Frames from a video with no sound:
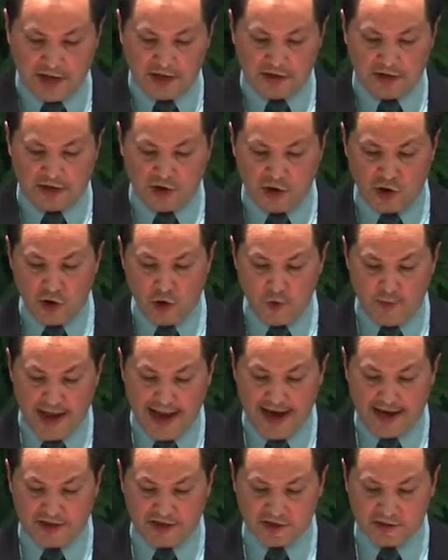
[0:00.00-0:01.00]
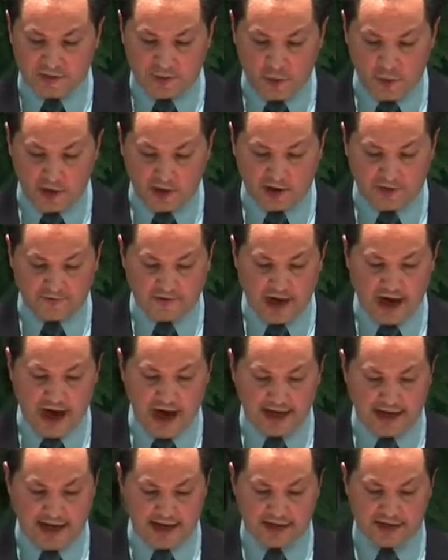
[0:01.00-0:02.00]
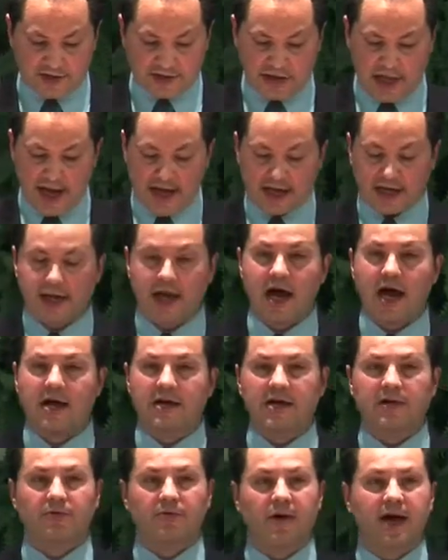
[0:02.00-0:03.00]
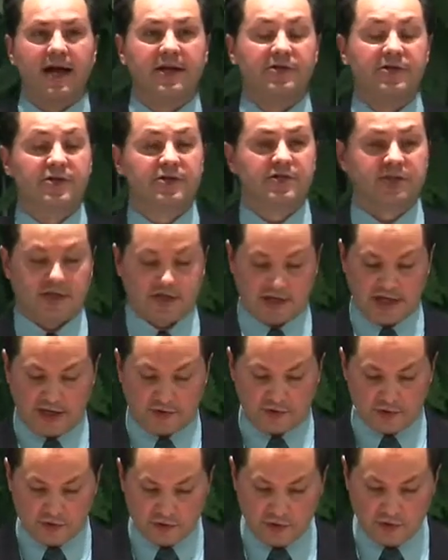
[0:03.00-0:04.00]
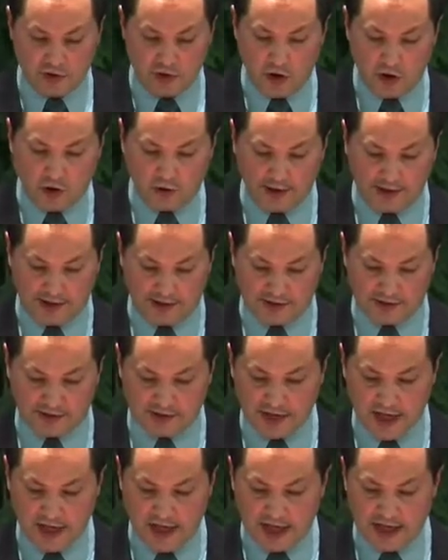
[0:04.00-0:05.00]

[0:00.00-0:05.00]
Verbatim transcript: The new man is born of God and is like God in righteousness and true holiness.